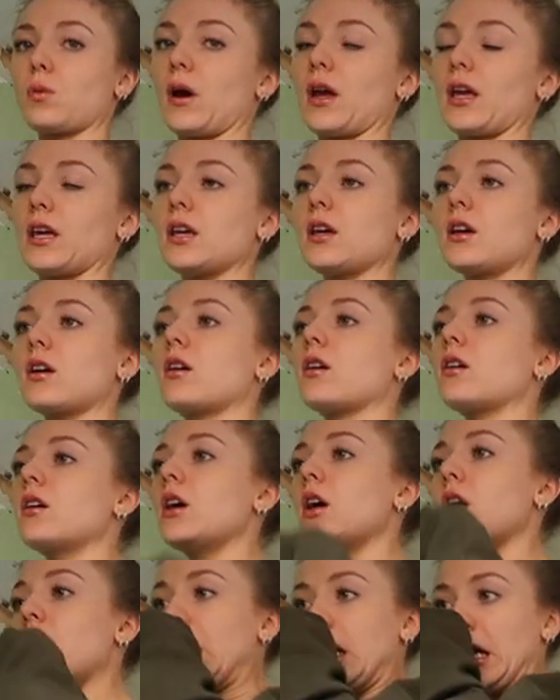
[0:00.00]
week.
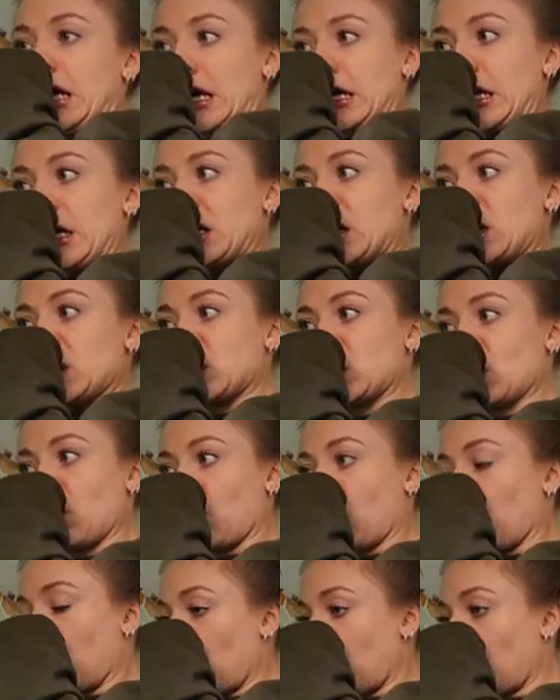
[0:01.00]

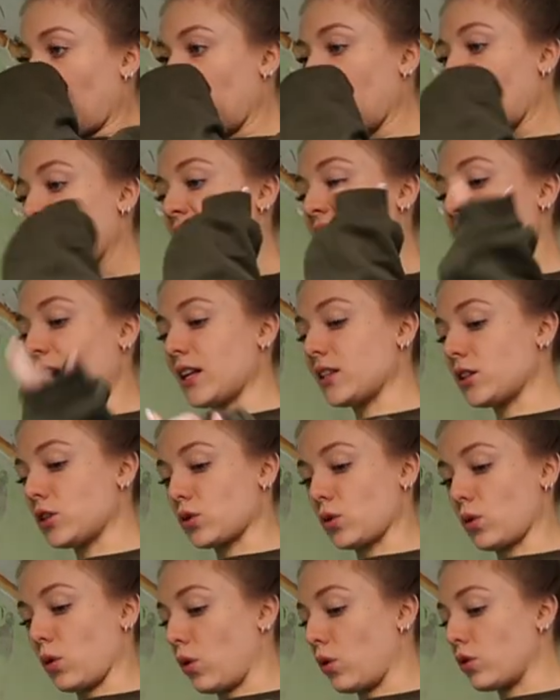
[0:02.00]
So
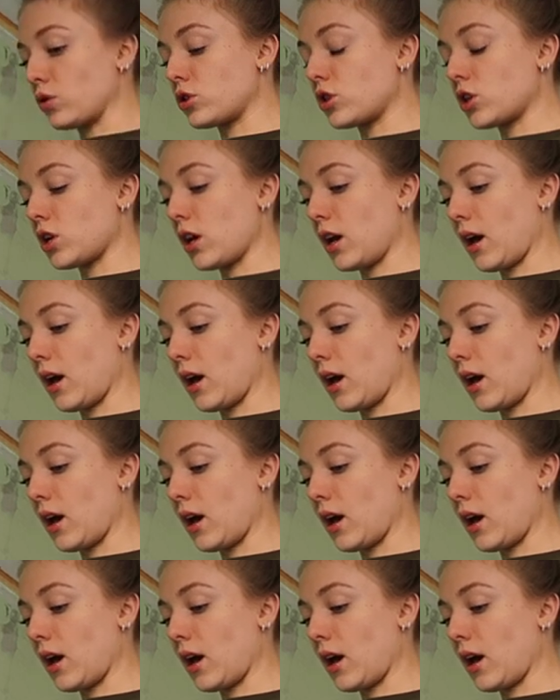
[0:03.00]
that's good,